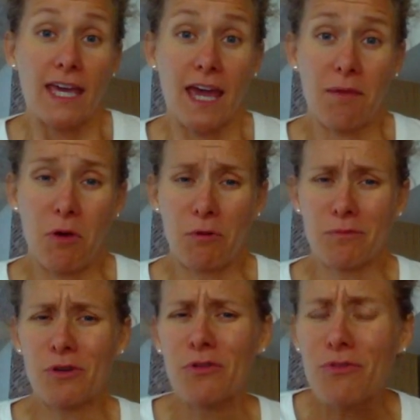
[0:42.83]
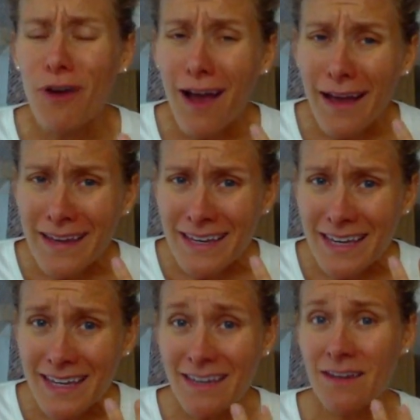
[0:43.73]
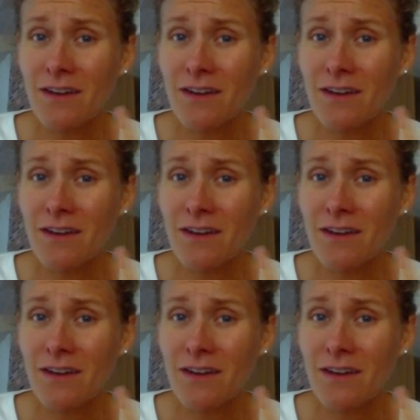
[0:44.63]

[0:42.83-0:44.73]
Came home crying,